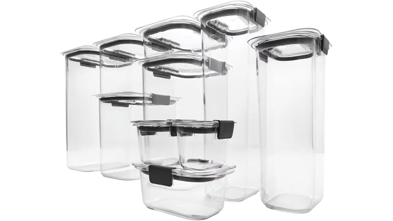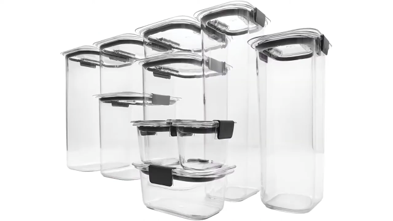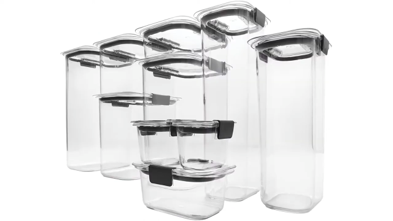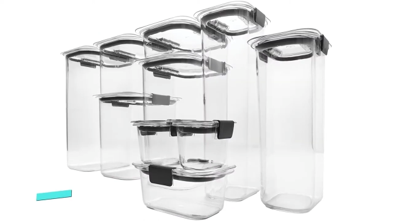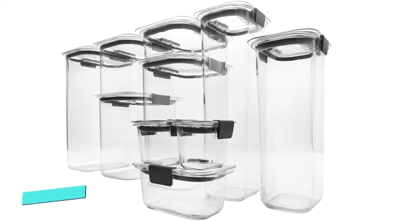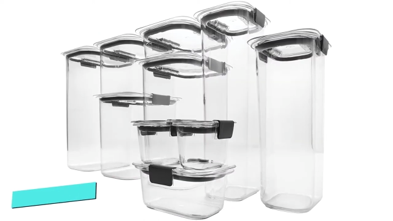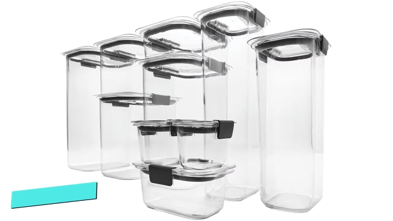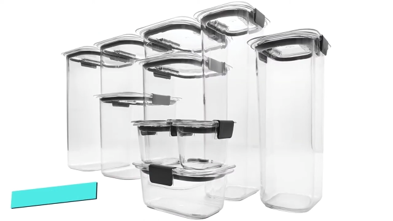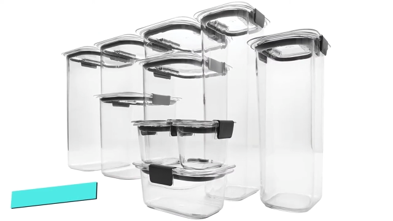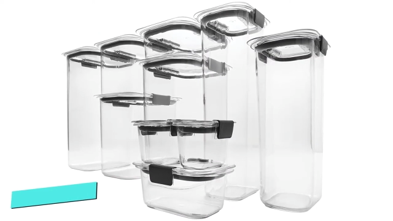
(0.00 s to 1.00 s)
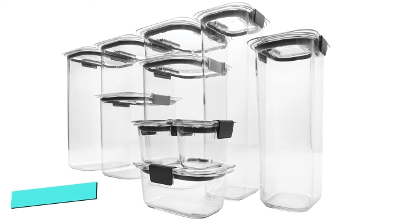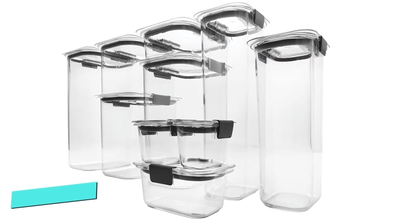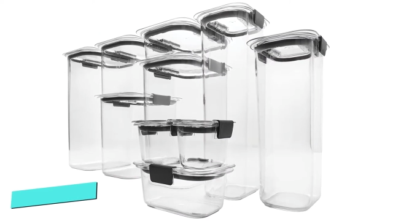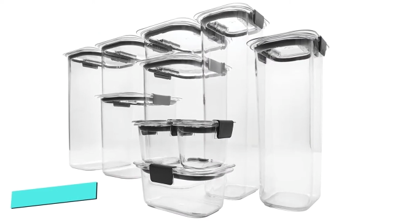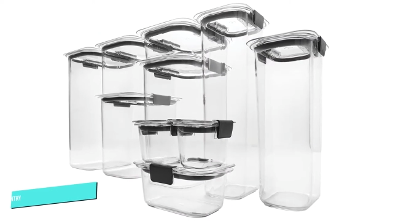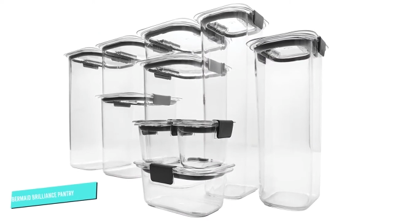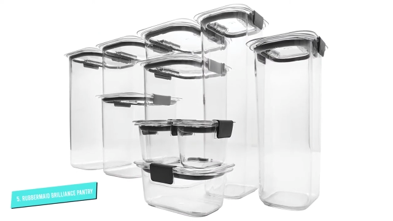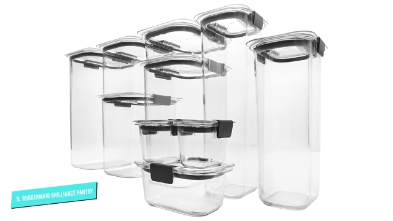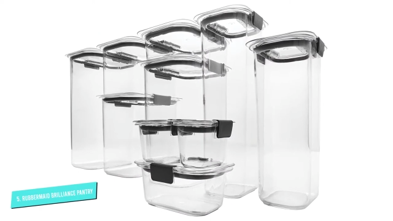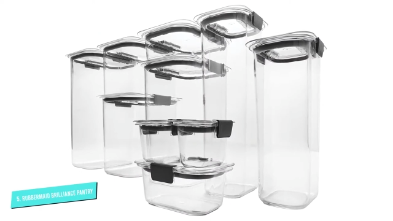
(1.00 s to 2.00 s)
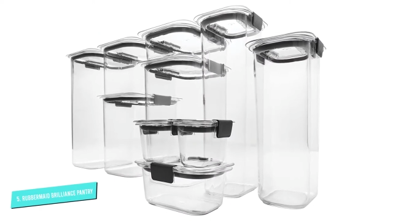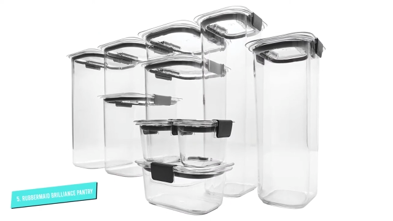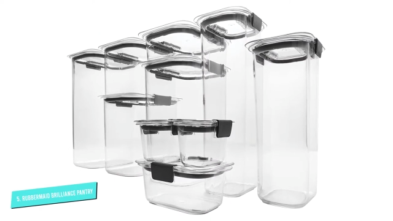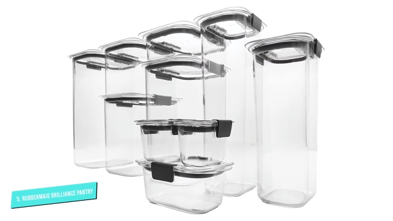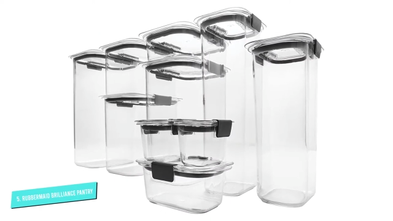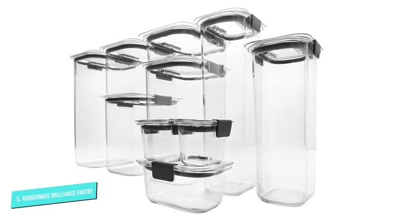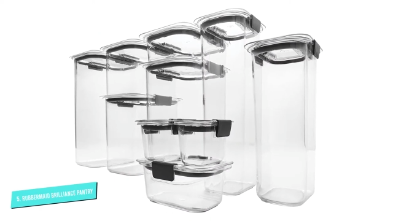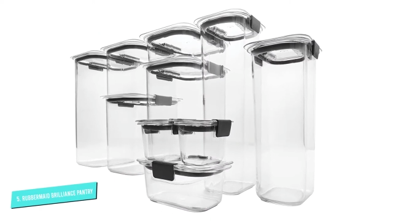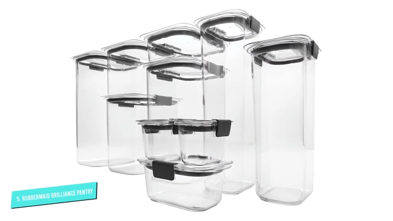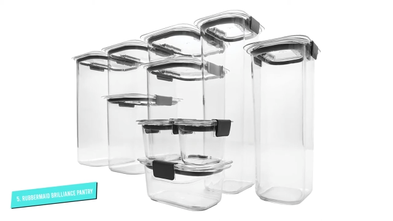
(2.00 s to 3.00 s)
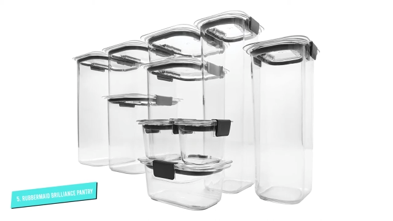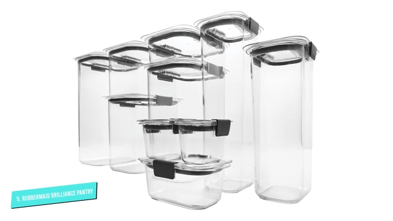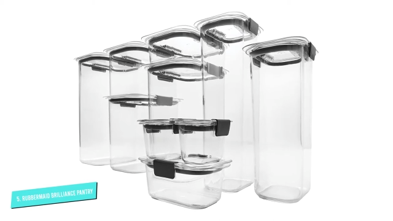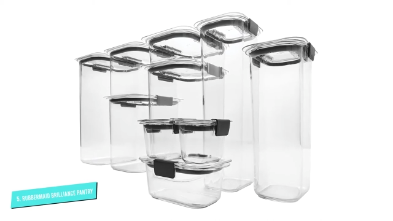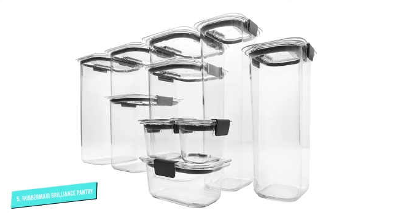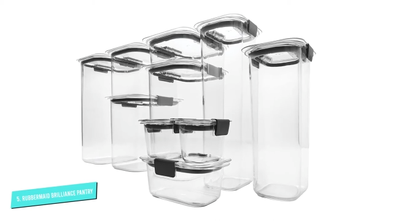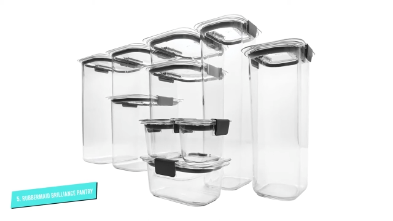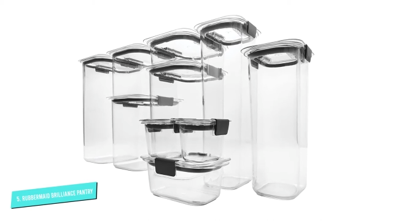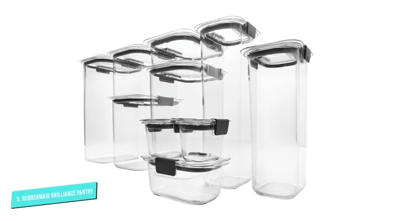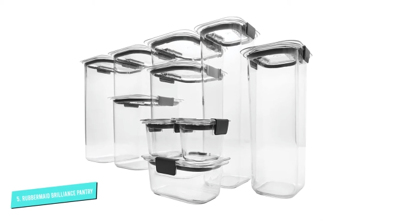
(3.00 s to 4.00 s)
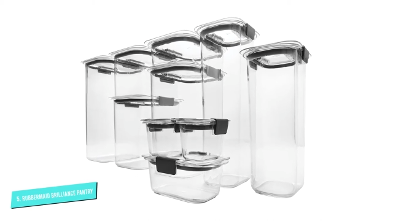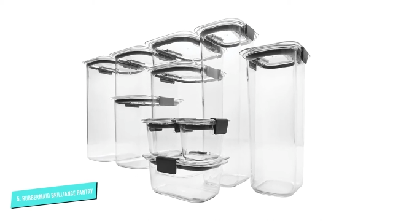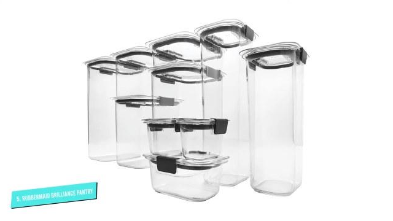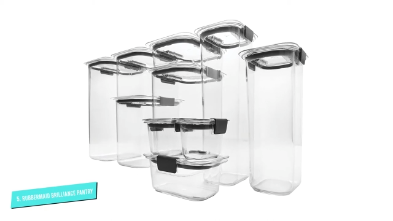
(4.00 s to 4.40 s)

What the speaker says: (no speaker visible)